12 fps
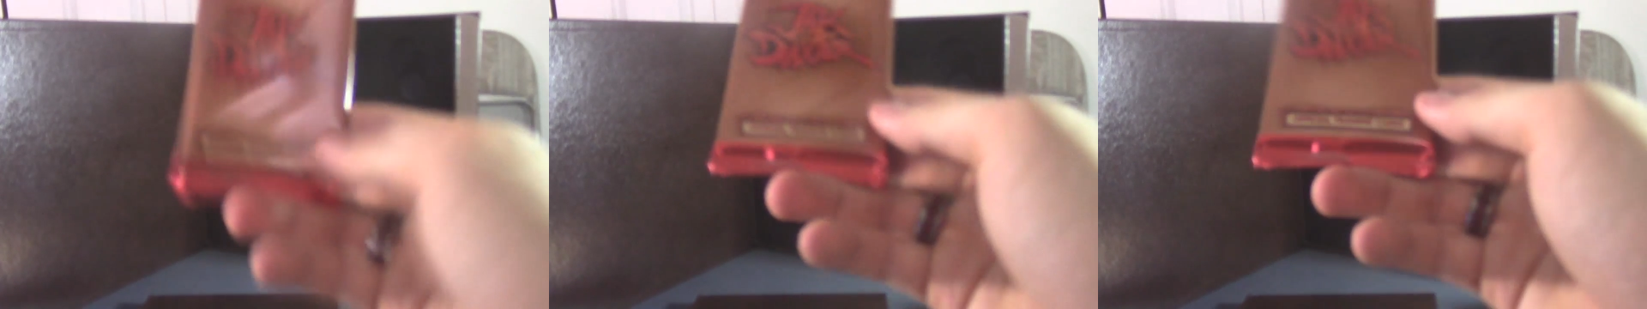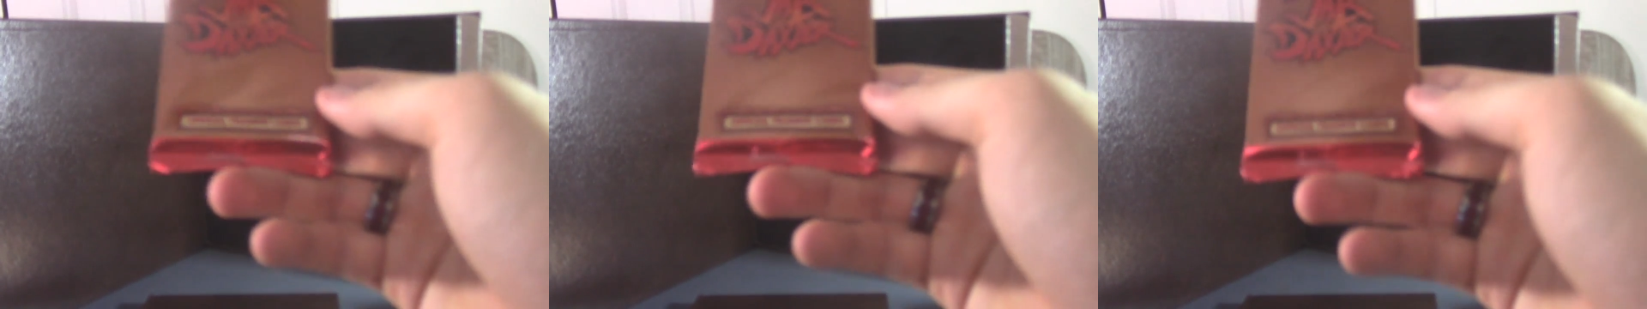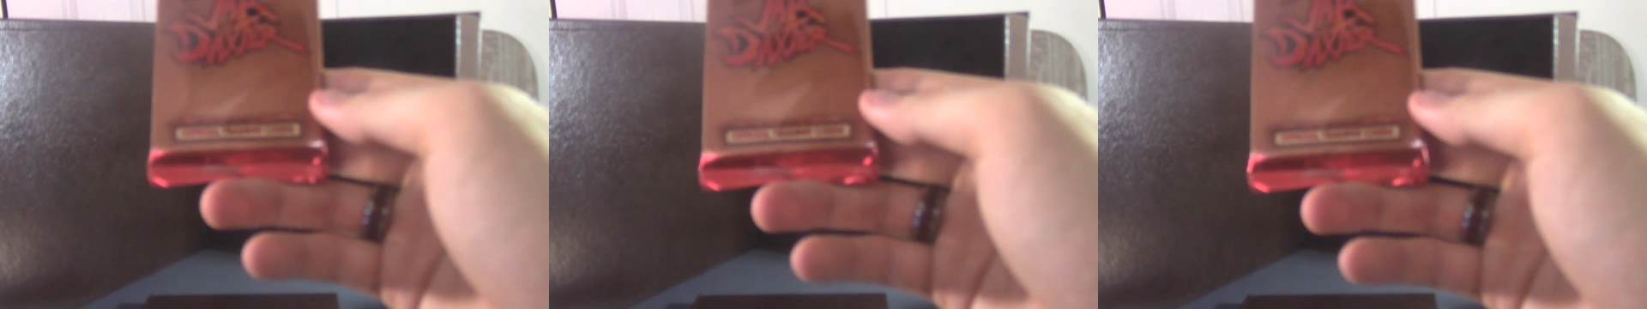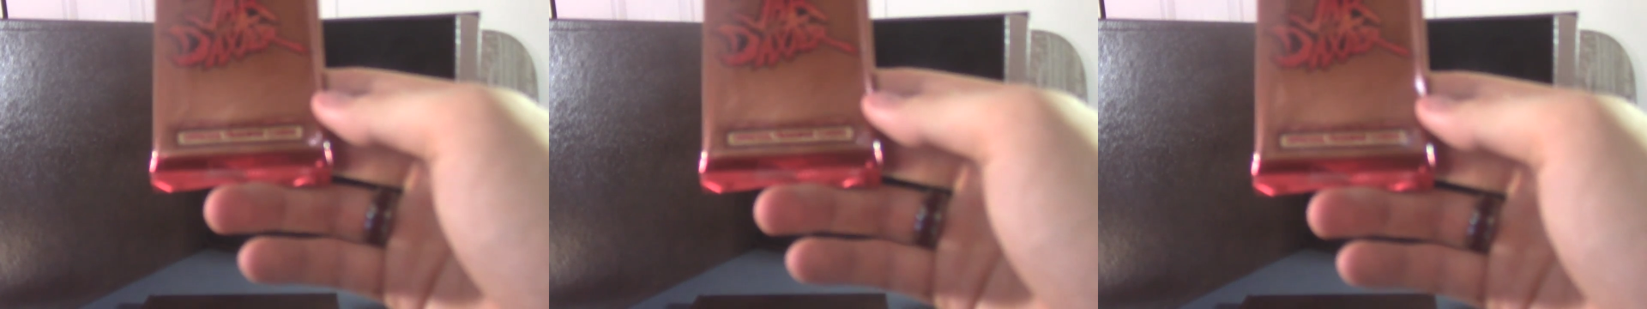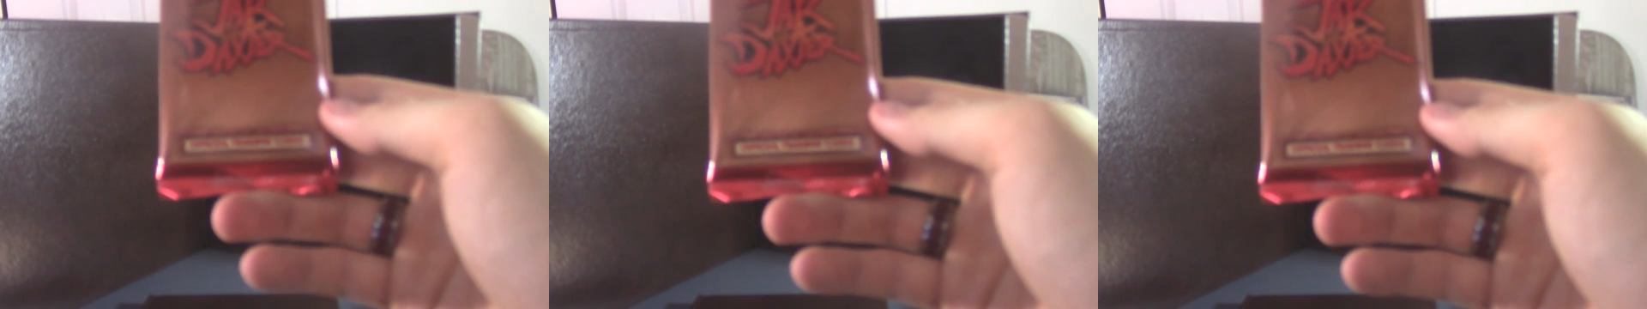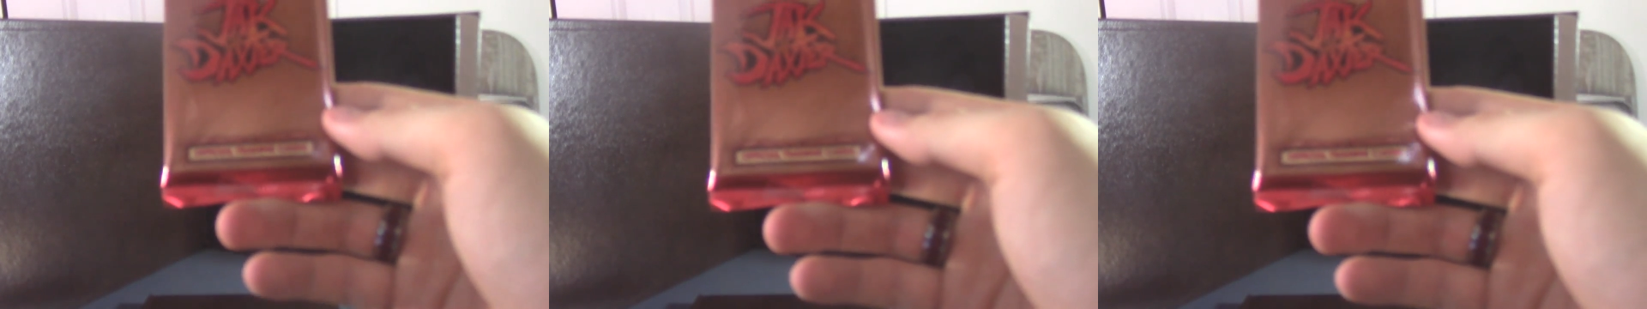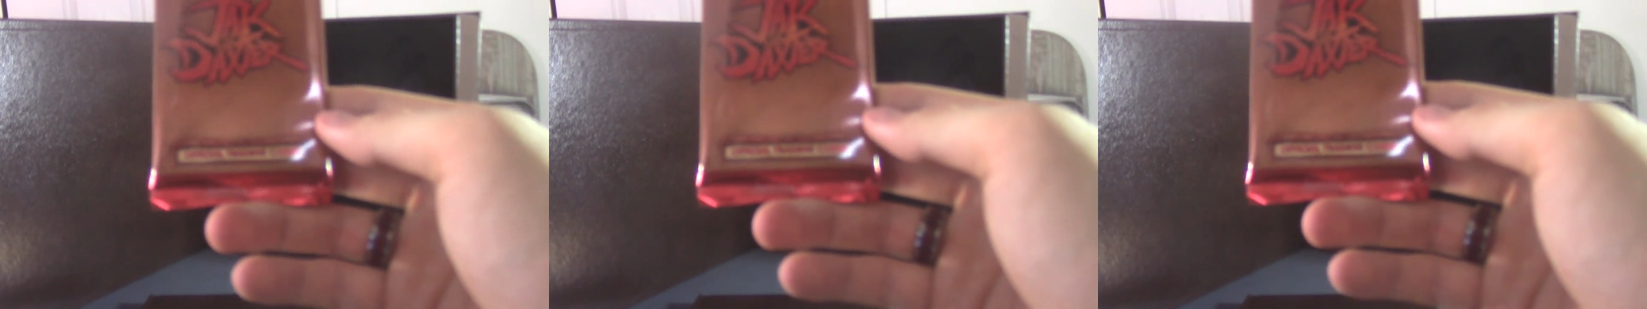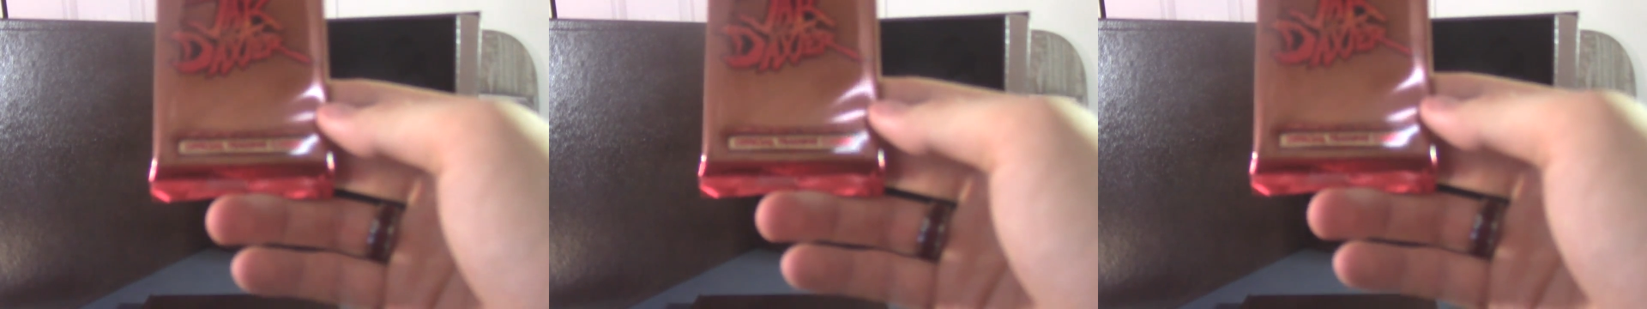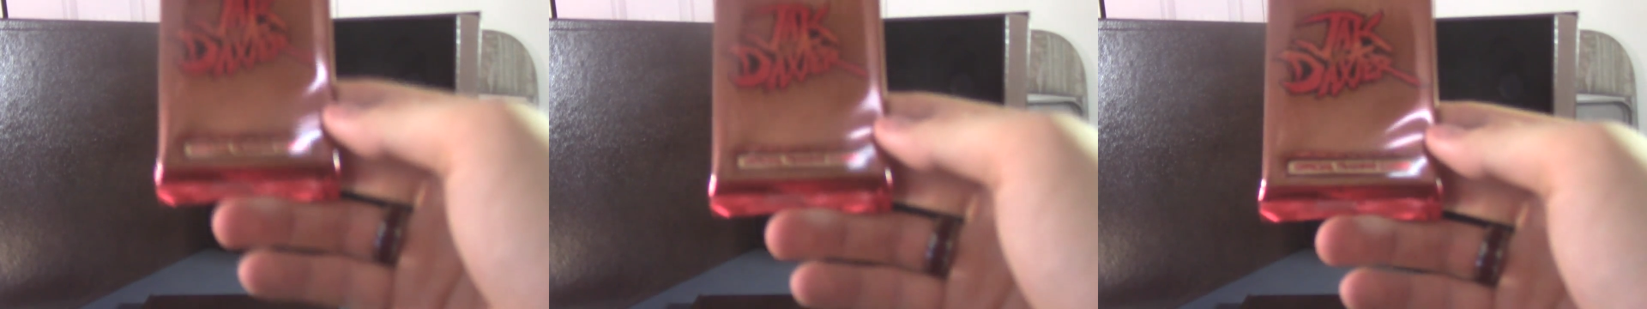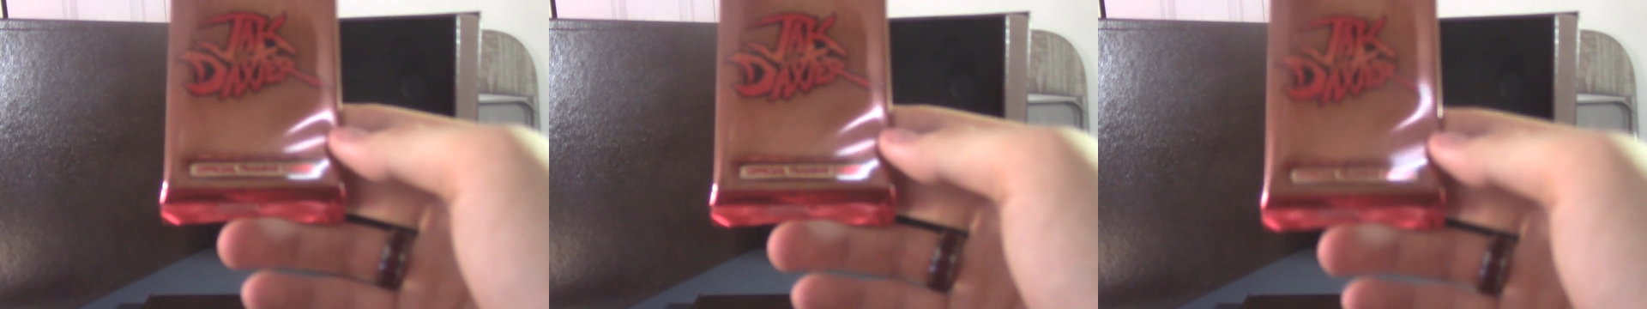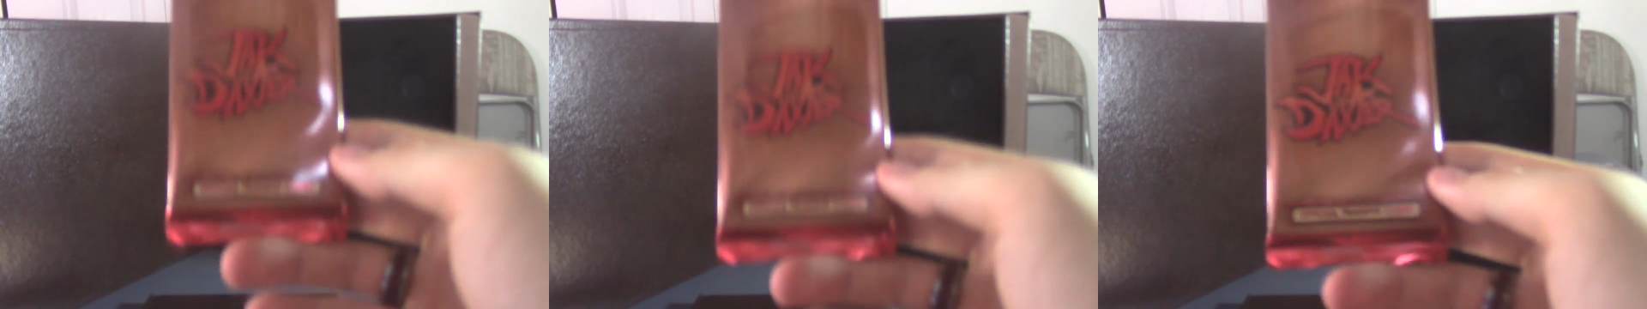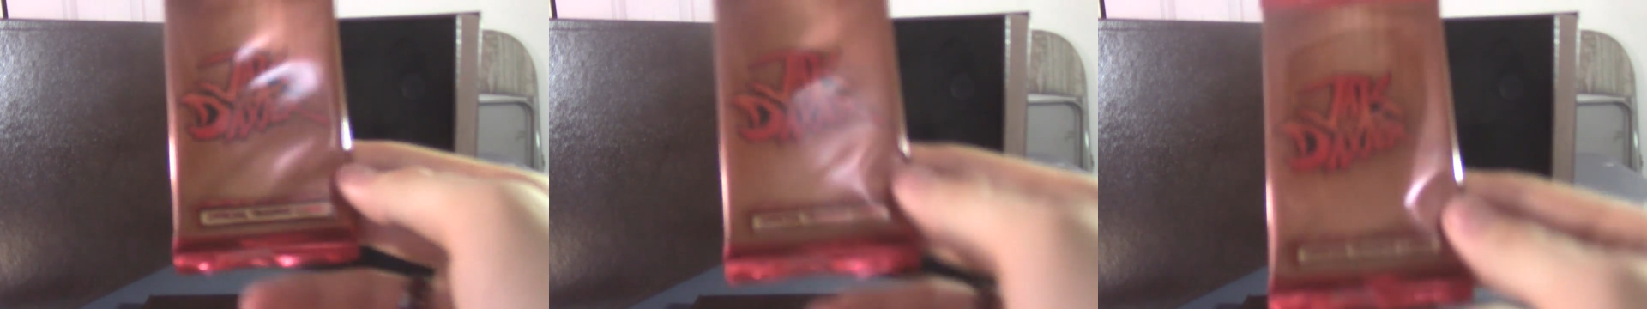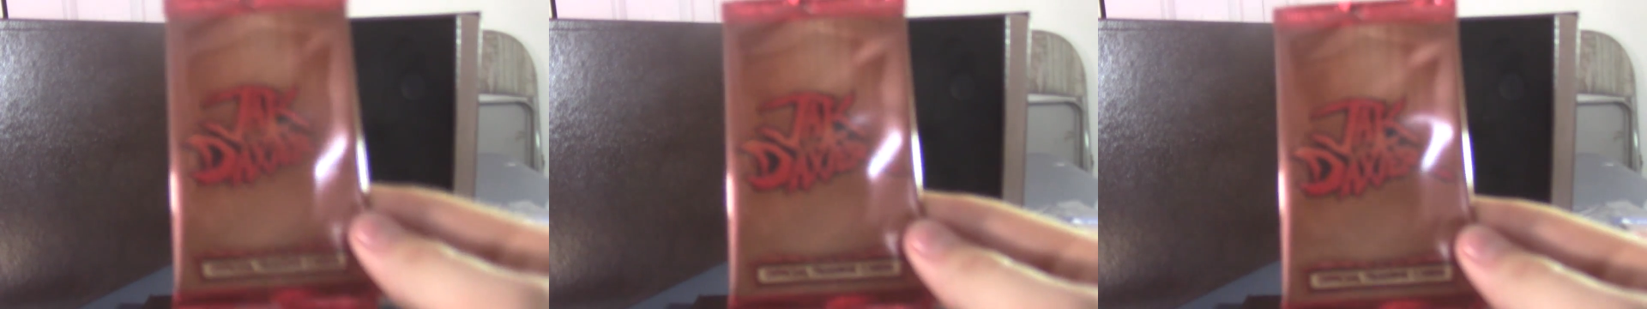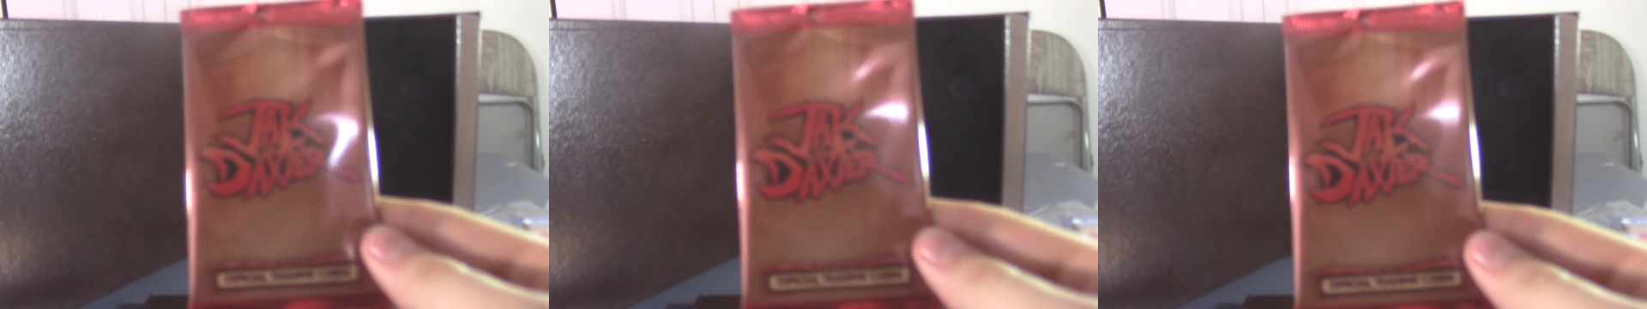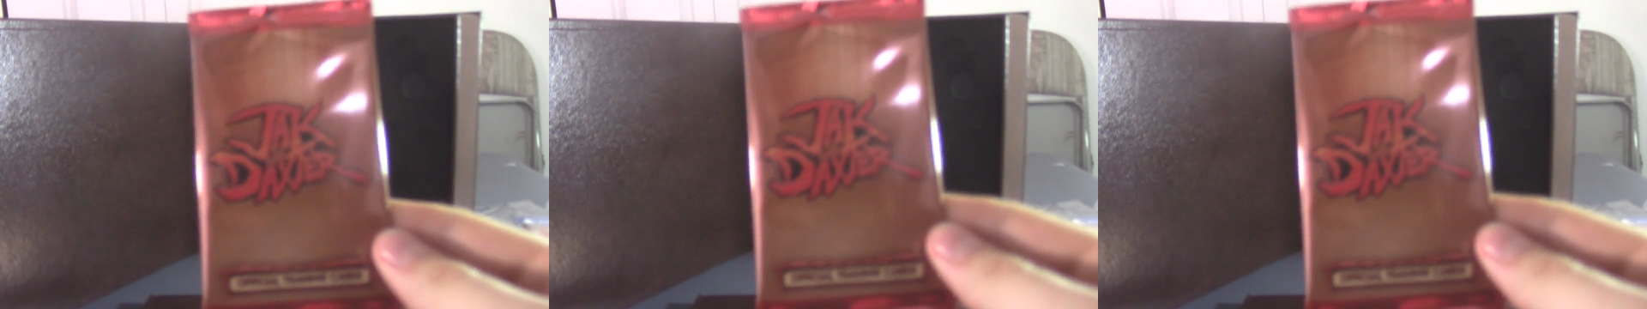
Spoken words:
Nobody's mouth can be seen.